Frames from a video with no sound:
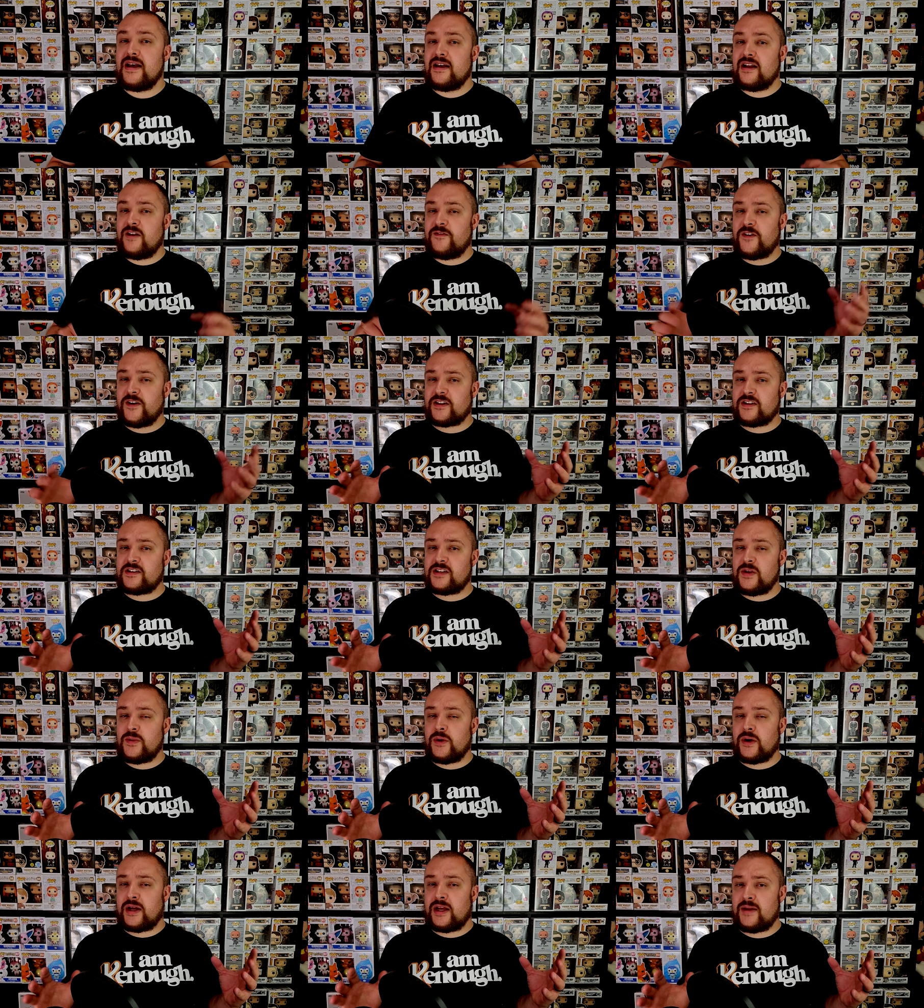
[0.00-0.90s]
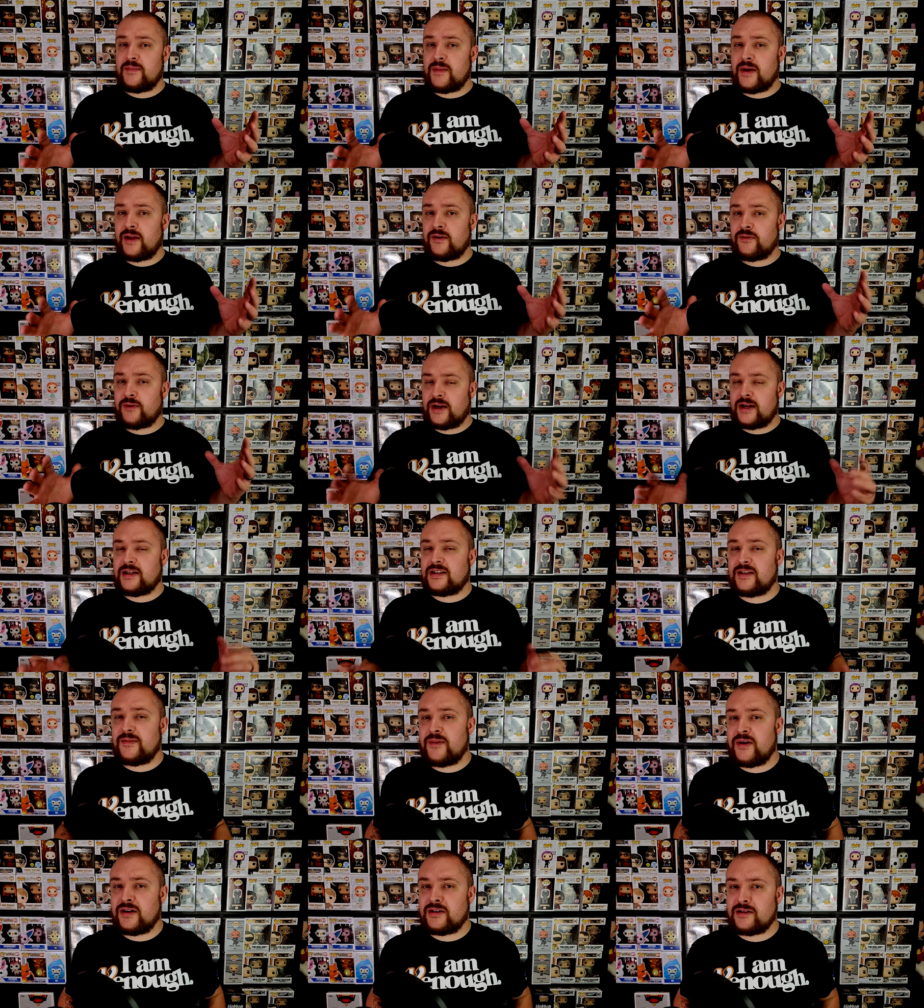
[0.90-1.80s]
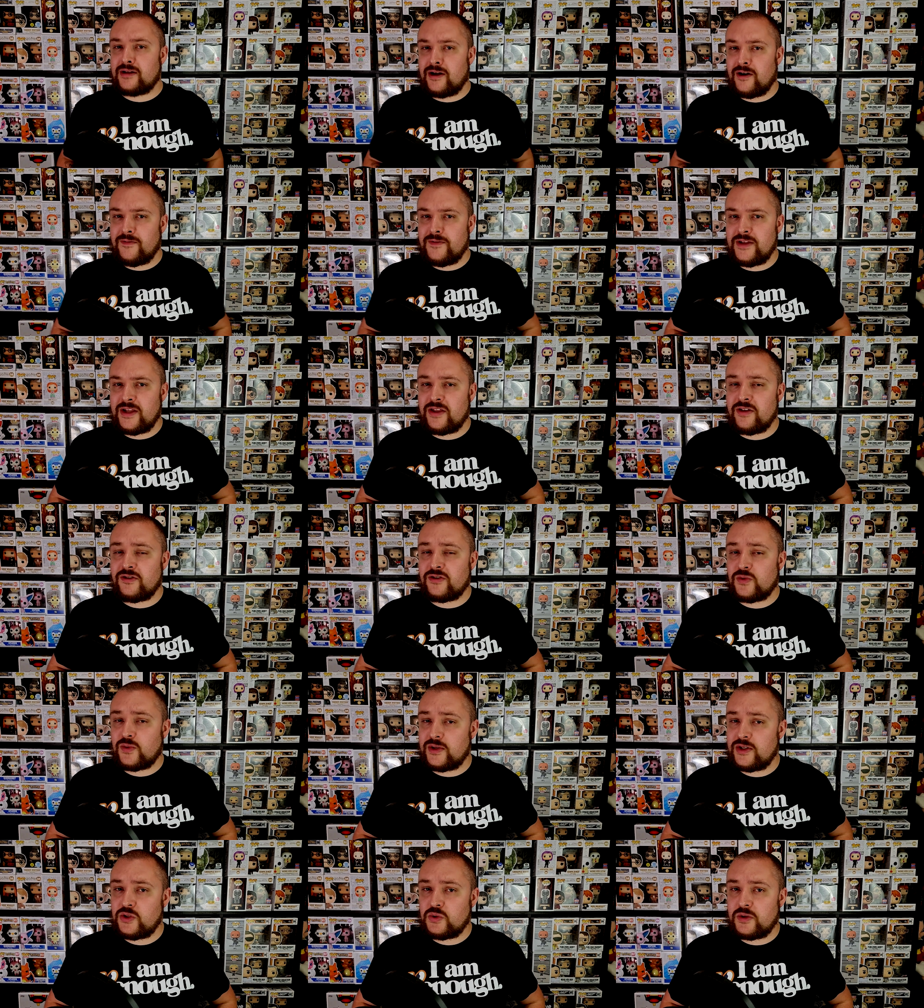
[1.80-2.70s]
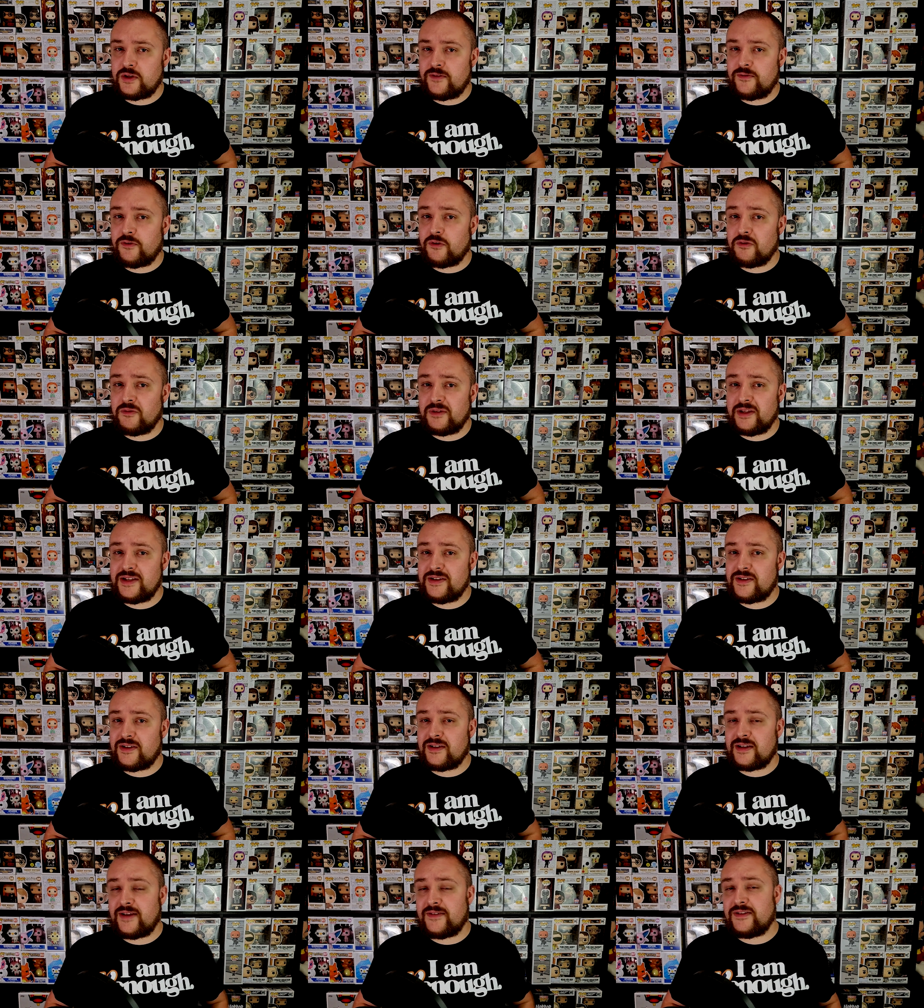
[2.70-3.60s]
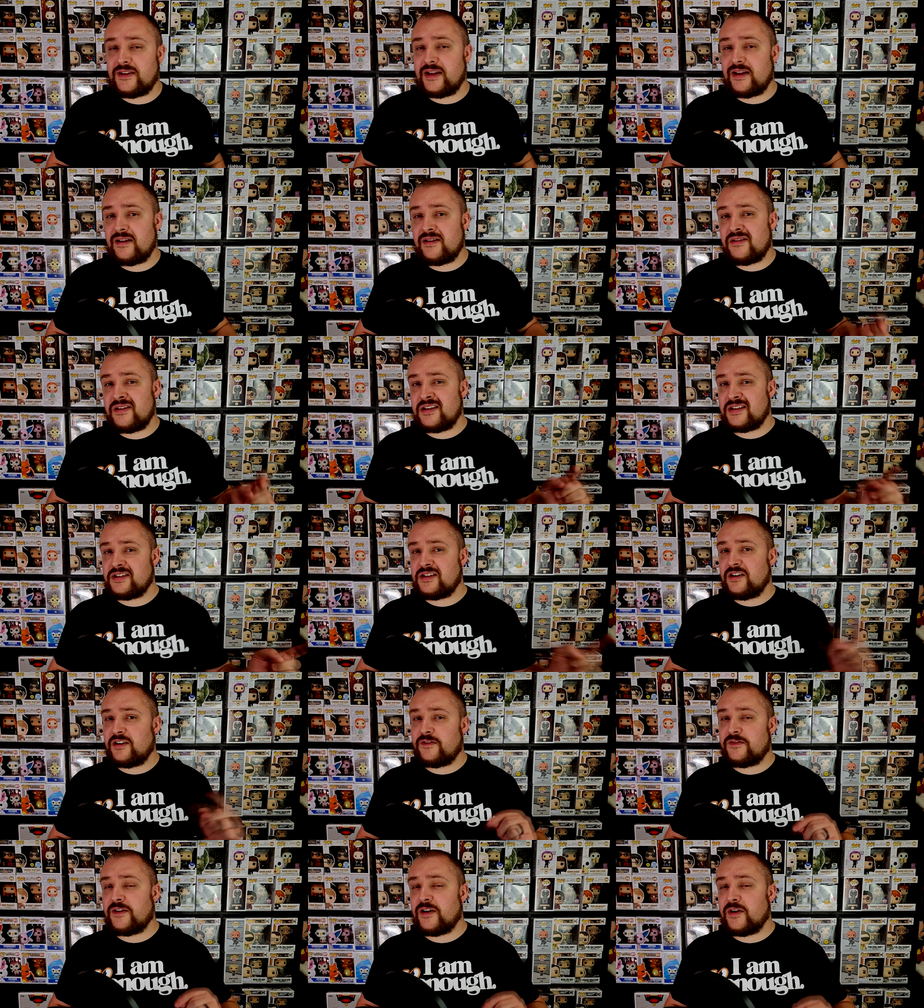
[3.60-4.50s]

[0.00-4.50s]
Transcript: And in fact, to see where Hitman ranks amongst all of the other 2024 releases I've seen this year,